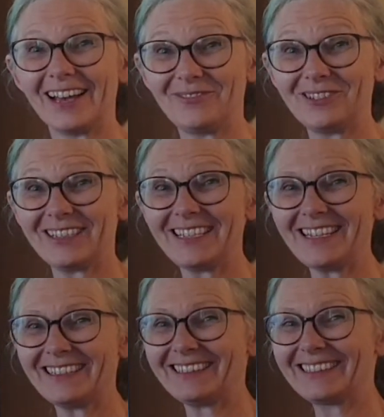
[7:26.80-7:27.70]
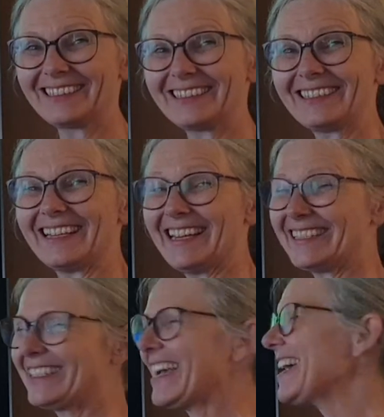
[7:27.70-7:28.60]
Have you done it?
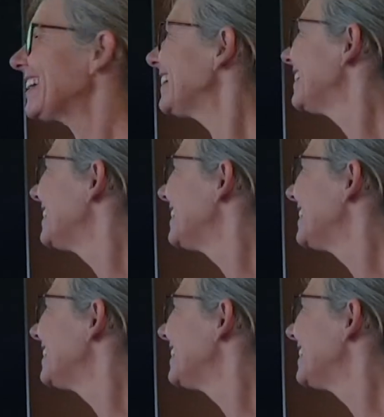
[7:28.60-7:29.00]
Let's check.